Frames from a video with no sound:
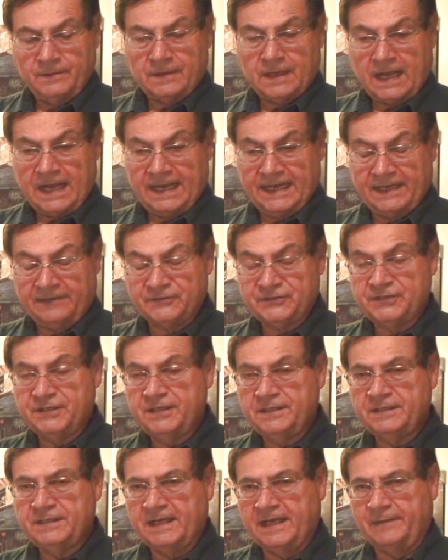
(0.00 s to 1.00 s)
I have
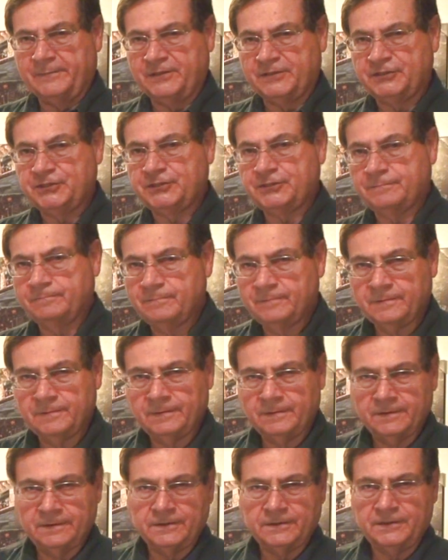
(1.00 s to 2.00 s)
seen damage
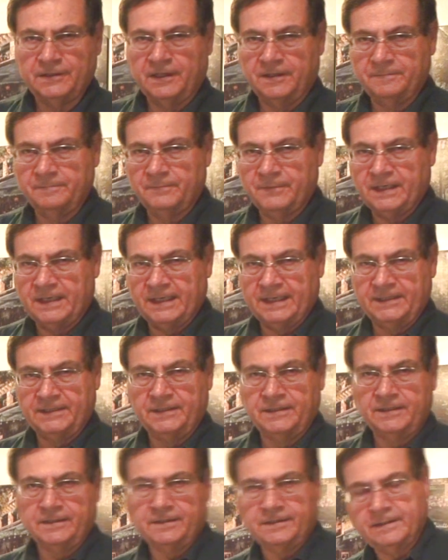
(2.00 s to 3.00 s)
done by
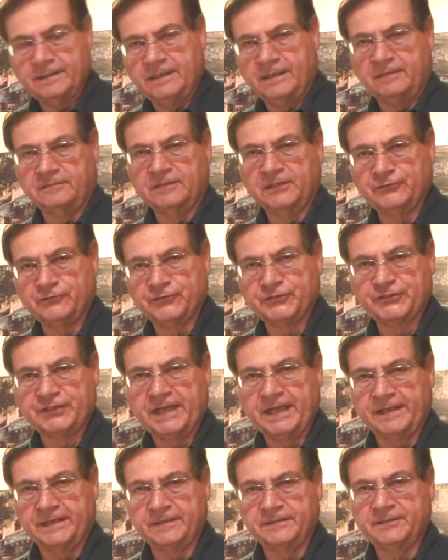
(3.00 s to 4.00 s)

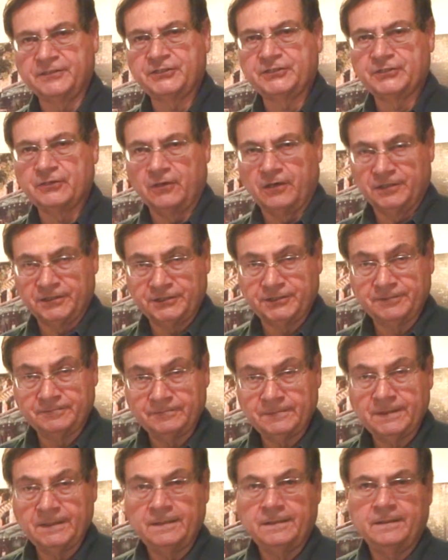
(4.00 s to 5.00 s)
electrostatic discharge.
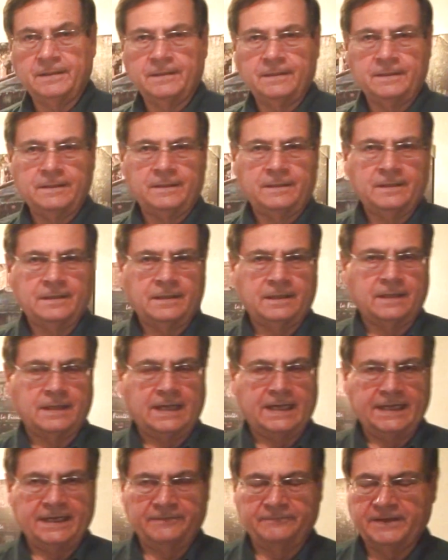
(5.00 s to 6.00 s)

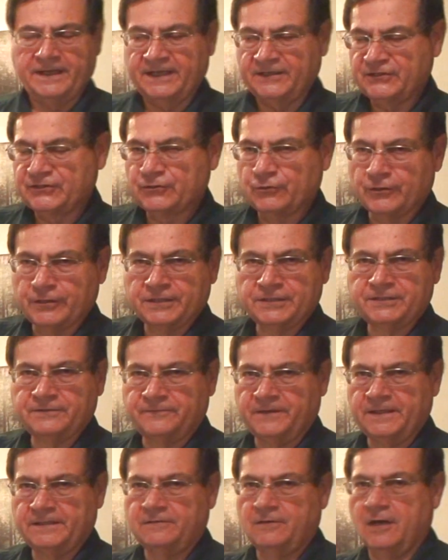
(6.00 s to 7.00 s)
I have had circuits
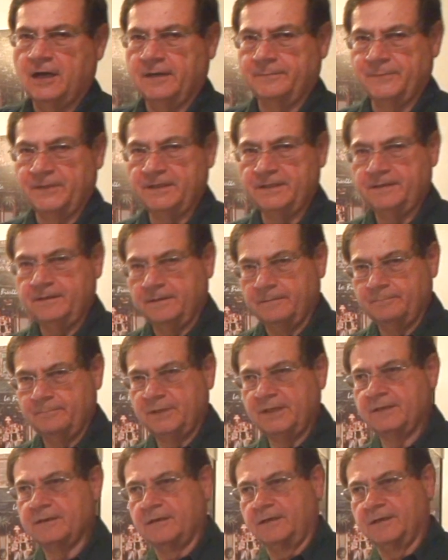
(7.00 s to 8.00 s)
fail on me
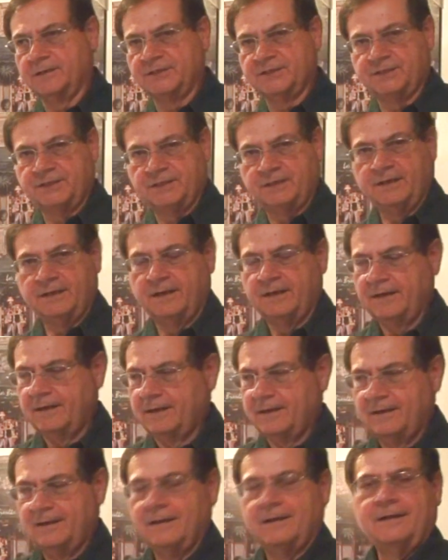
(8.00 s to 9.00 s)
because
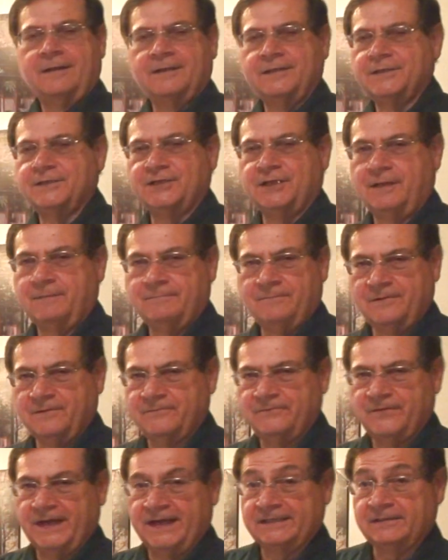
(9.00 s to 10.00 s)
some
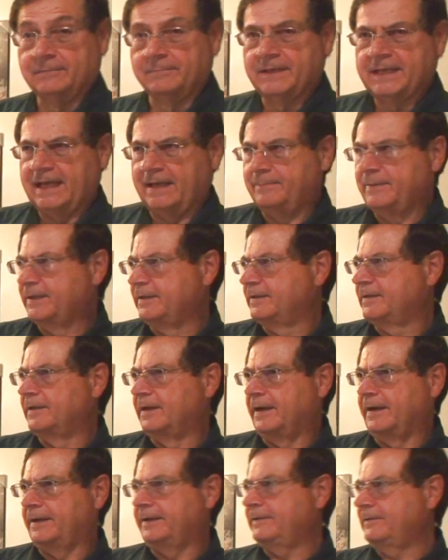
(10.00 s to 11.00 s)
phantom came in at
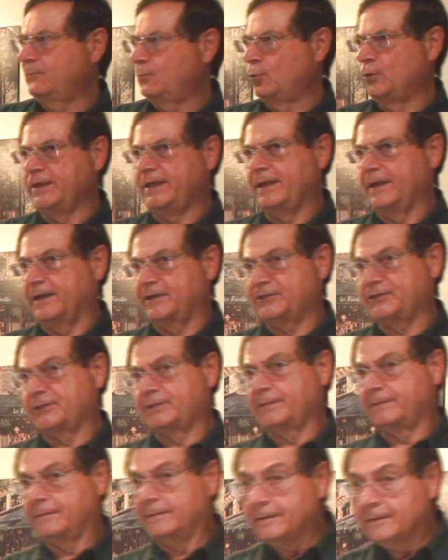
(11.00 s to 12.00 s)
night, we guessed,